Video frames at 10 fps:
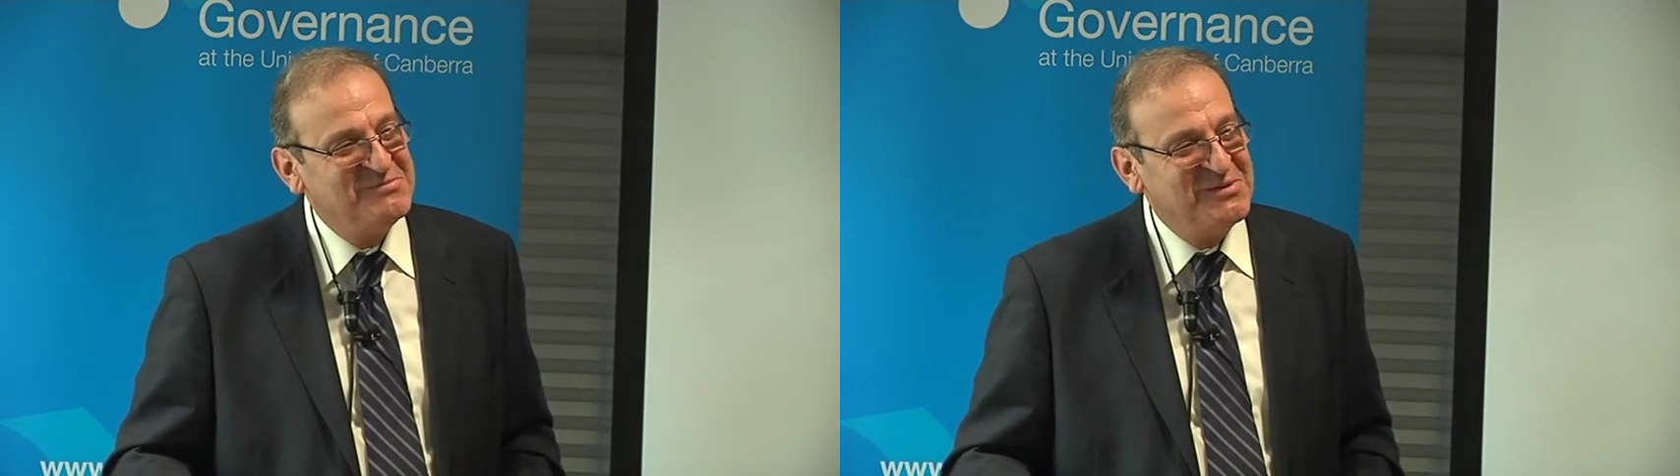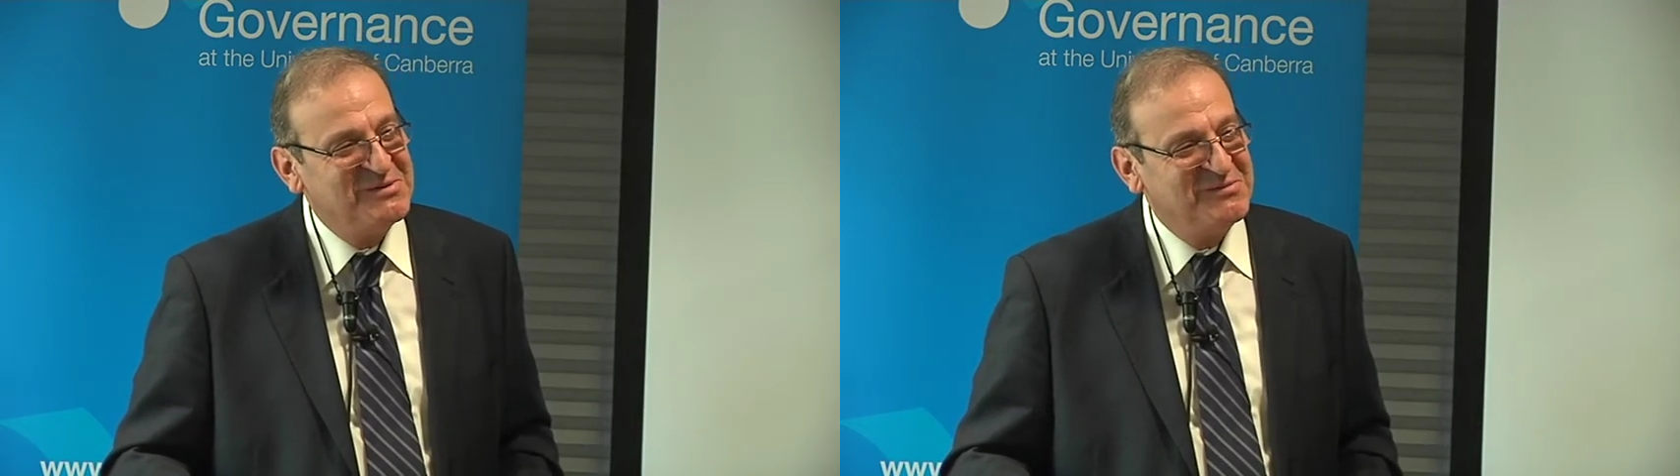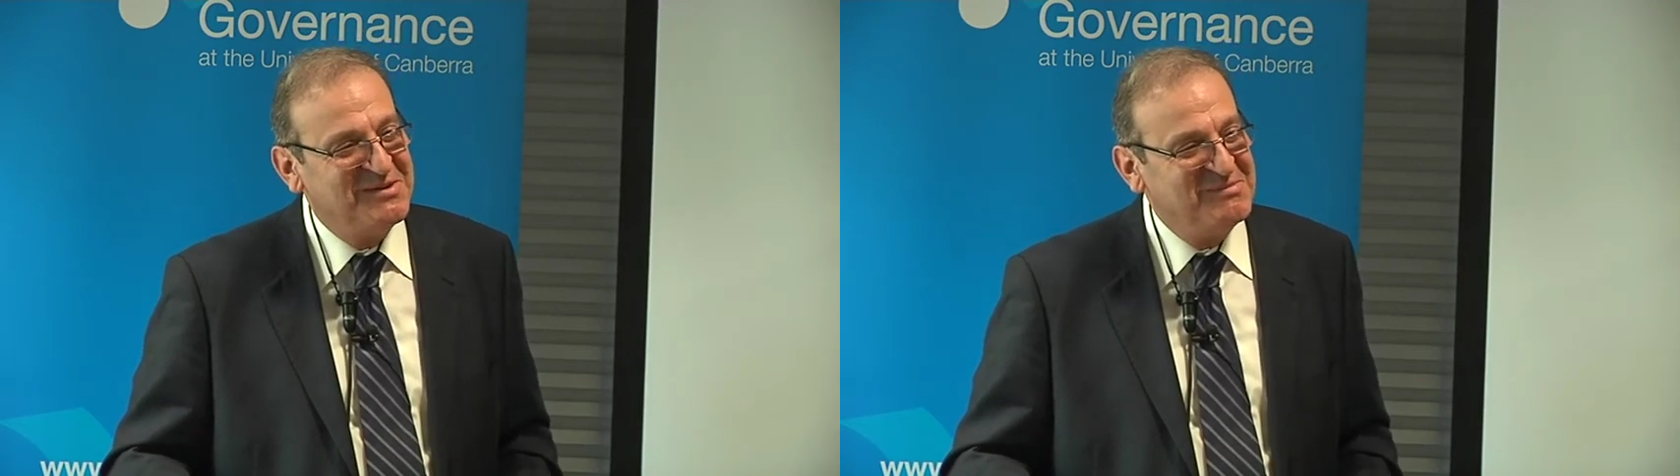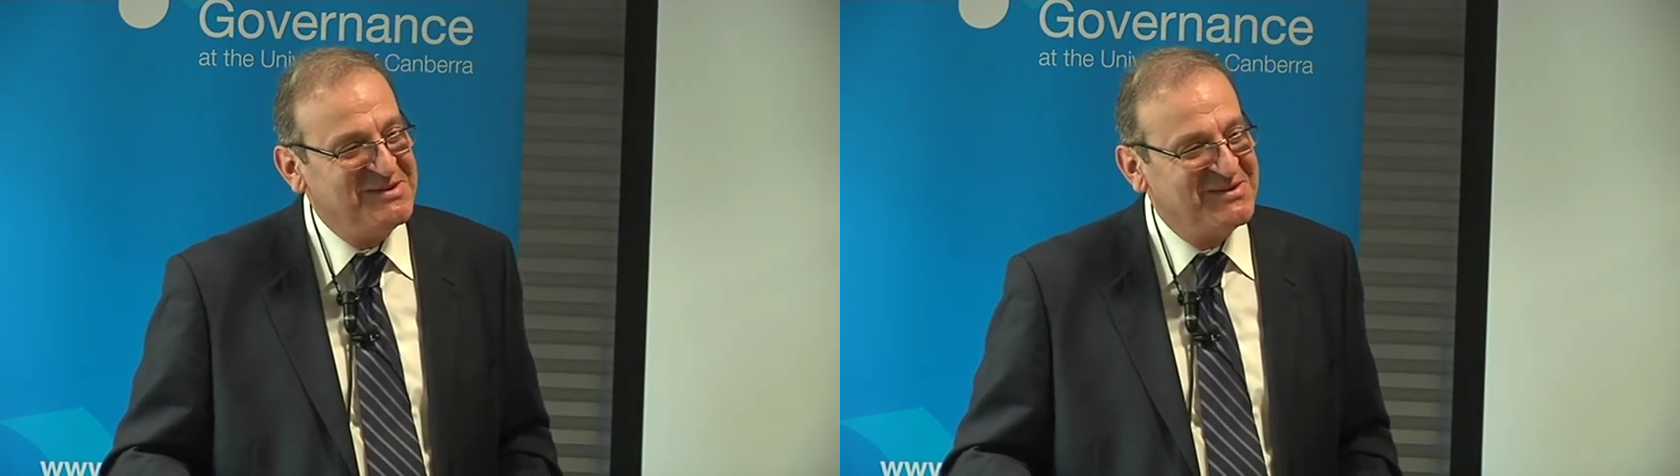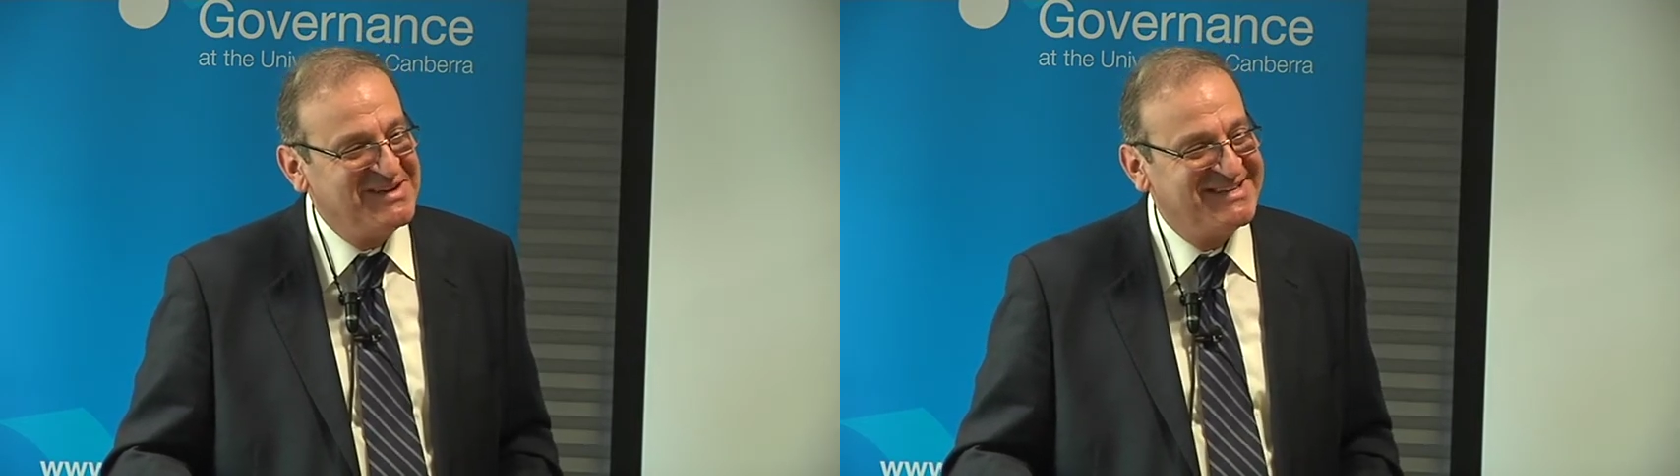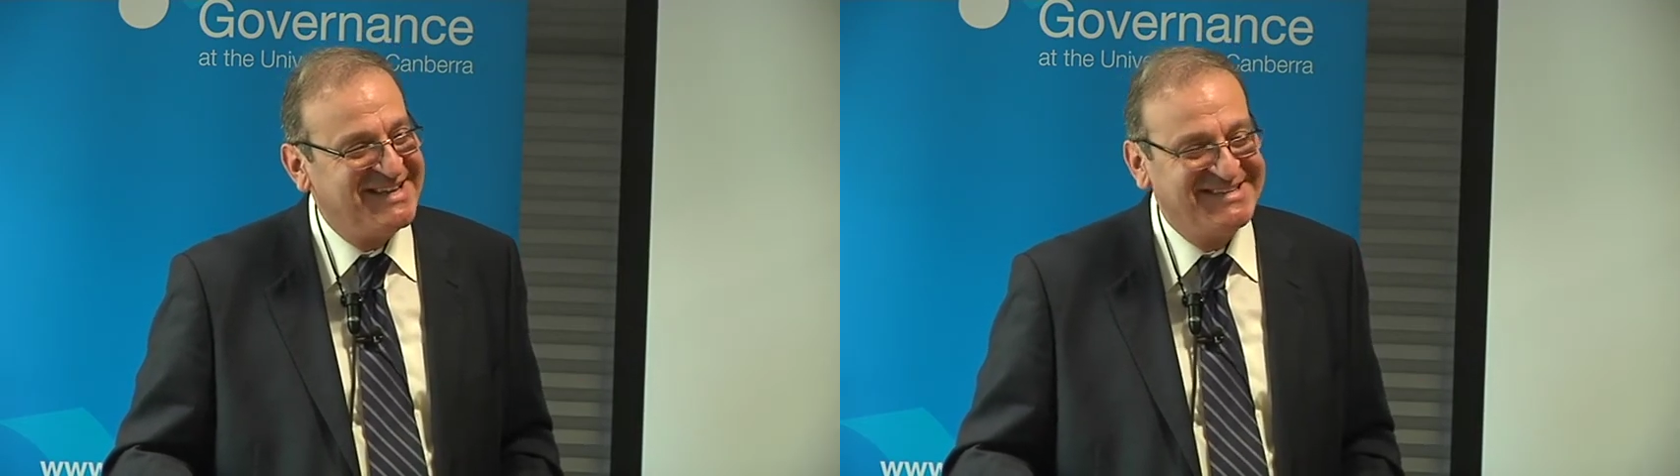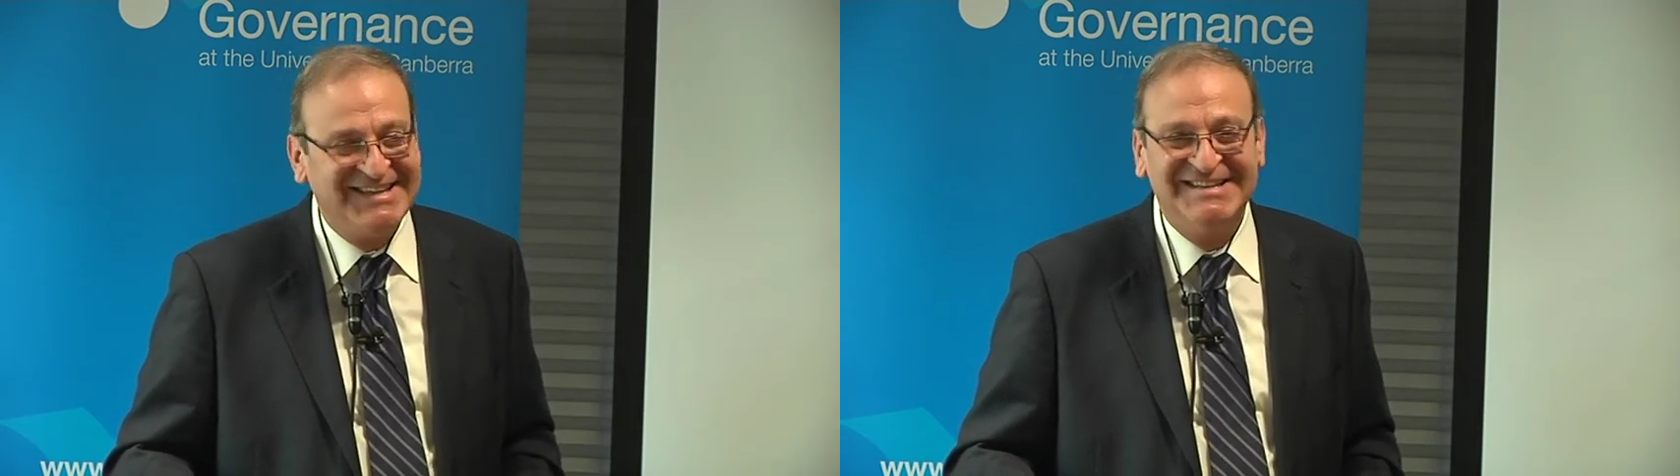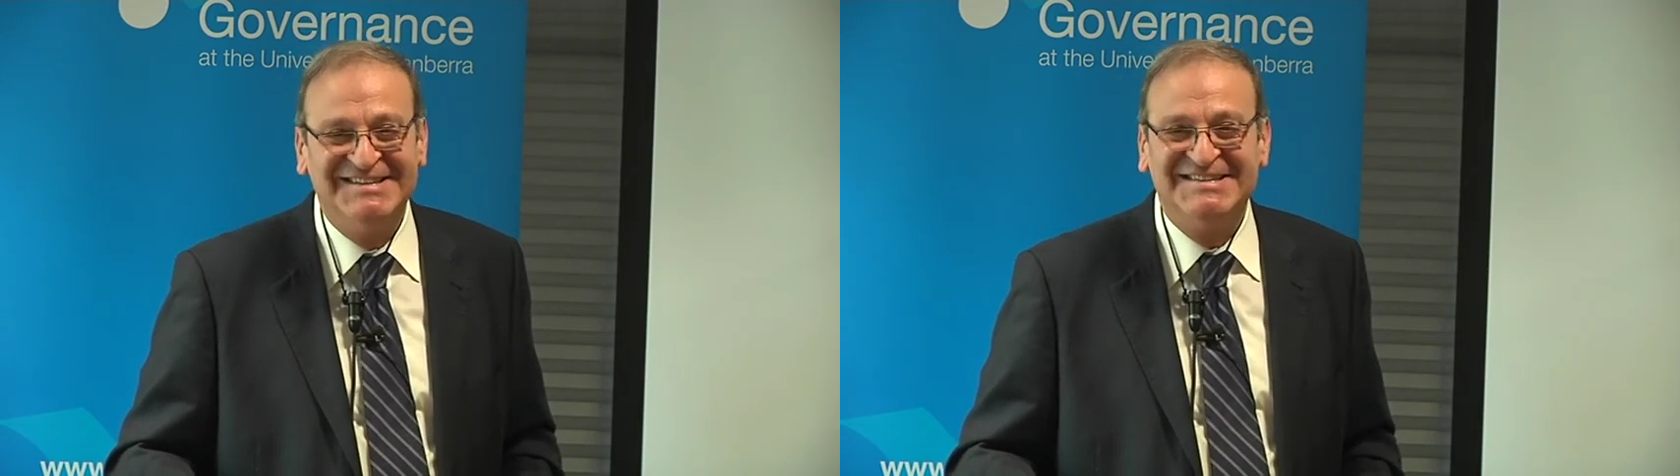both of them, Nicholas and
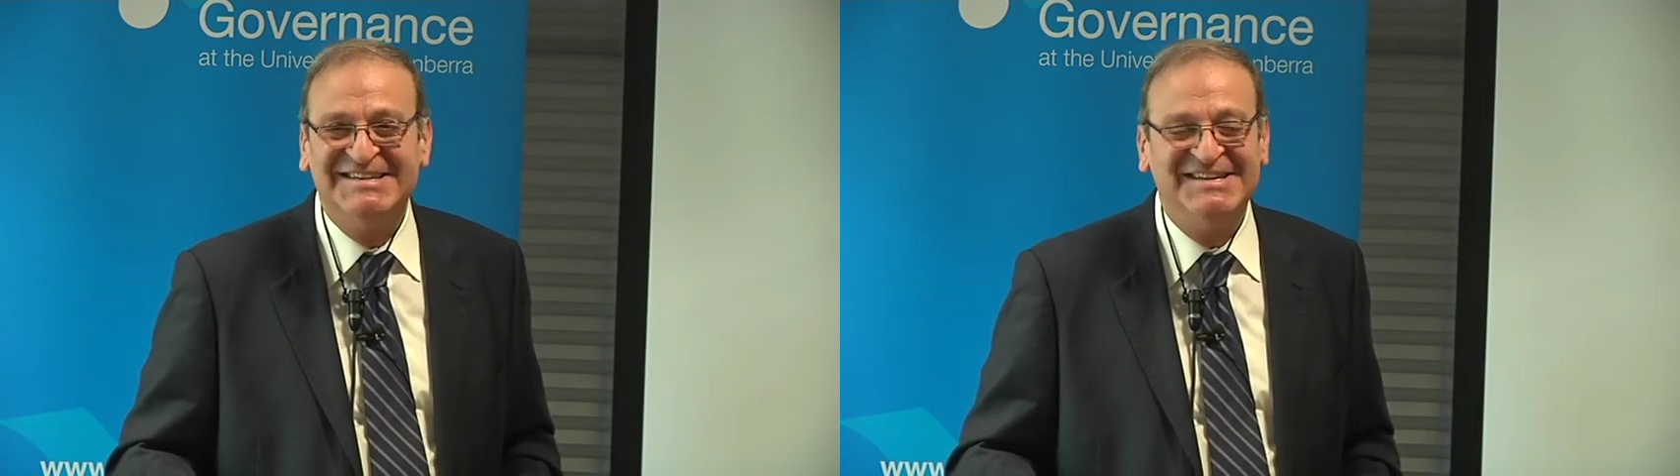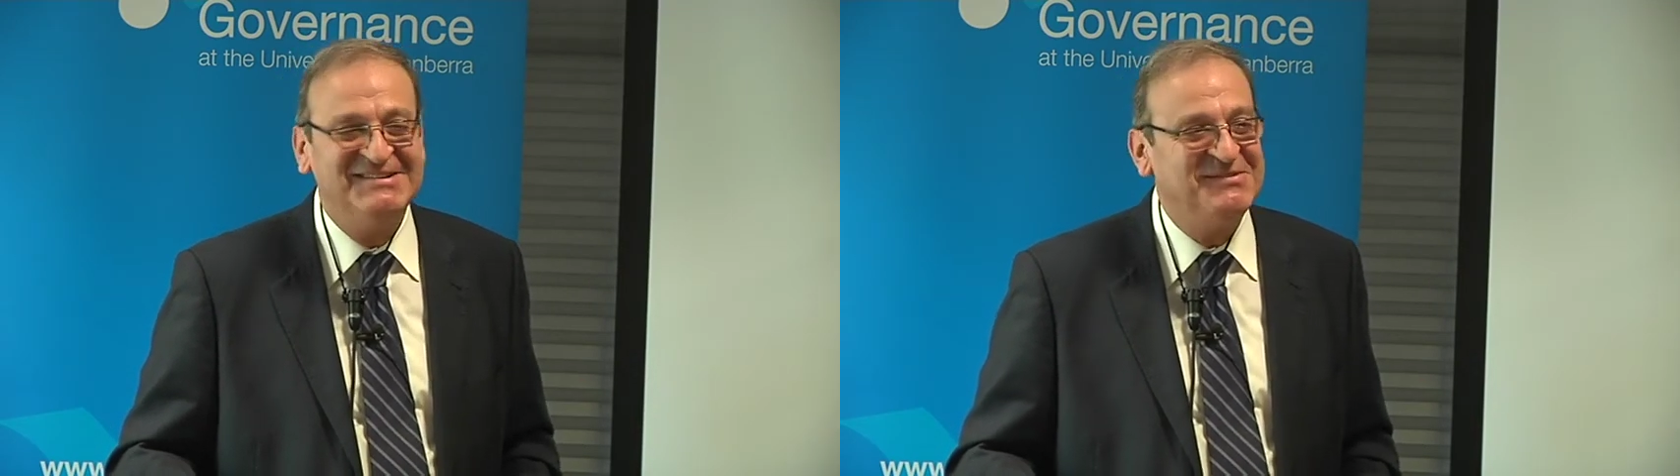Saeed is here.